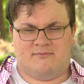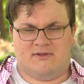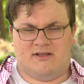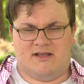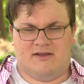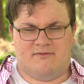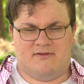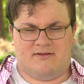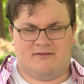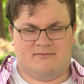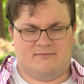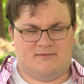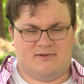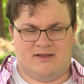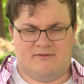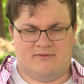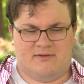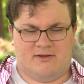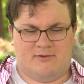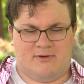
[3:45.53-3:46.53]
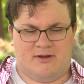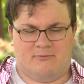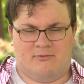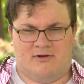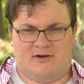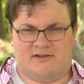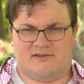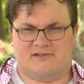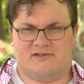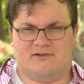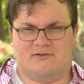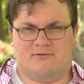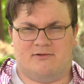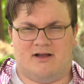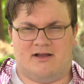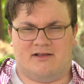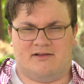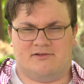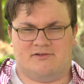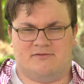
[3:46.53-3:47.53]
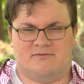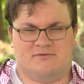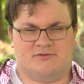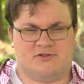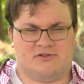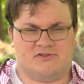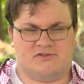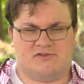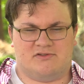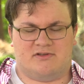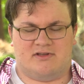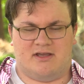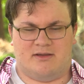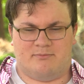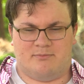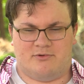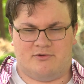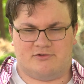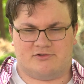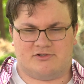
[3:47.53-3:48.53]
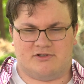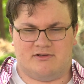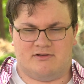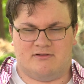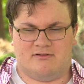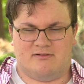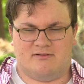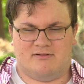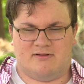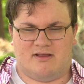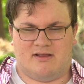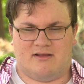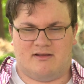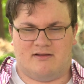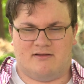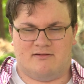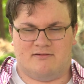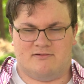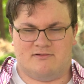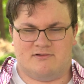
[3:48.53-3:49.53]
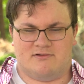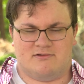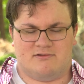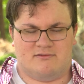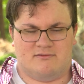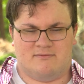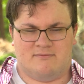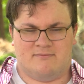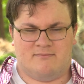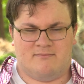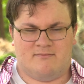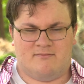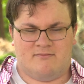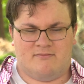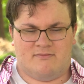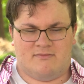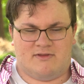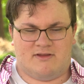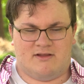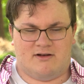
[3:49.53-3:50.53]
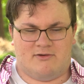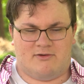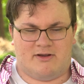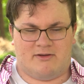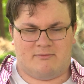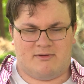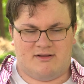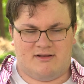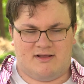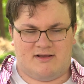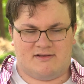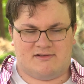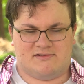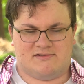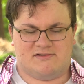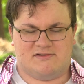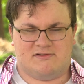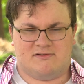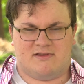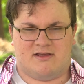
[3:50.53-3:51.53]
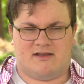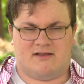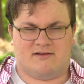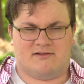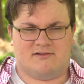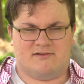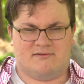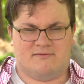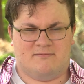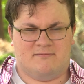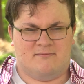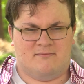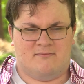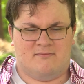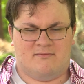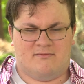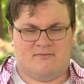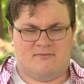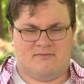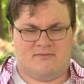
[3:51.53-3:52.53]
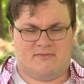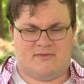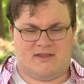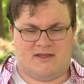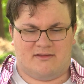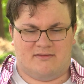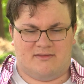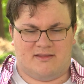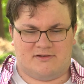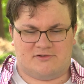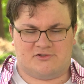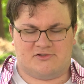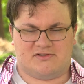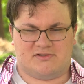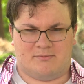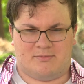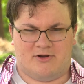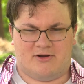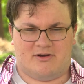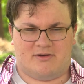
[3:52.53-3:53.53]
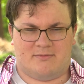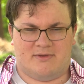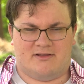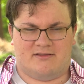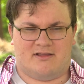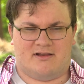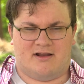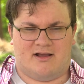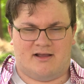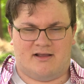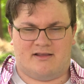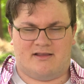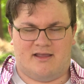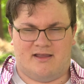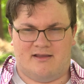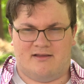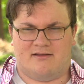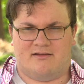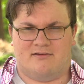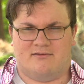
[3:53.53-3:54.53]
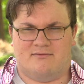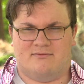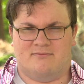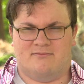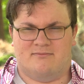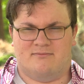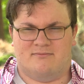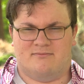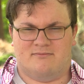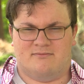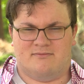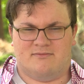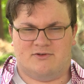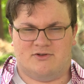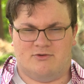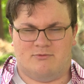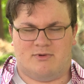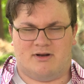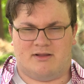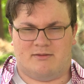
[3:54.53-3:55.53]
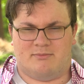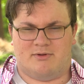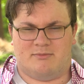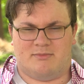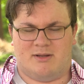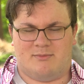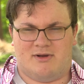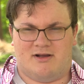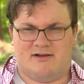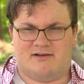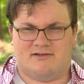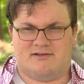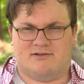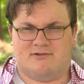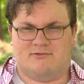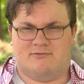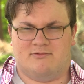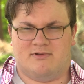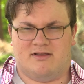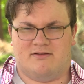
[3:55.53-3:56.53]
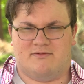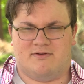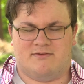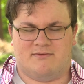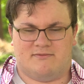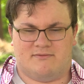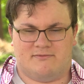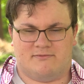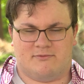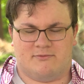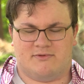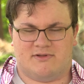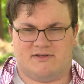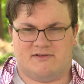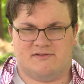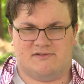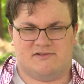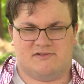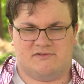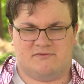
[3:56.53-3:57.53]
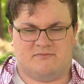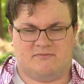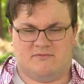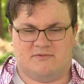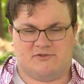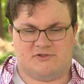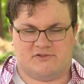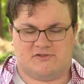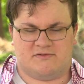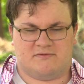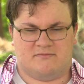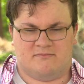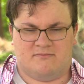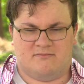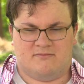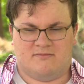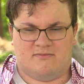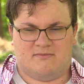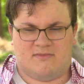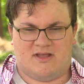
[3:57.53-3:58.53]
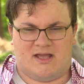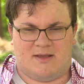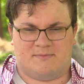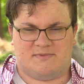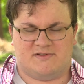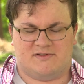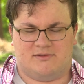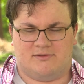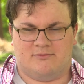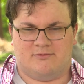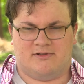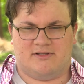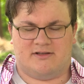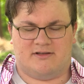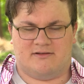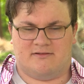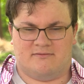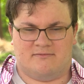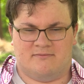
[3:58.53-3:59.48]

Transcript: even, even though I wanted to, I just kept pushing, and, you know, I realized that, that that's just a part of me, that I can do what I put my mind to, even through these just absolutely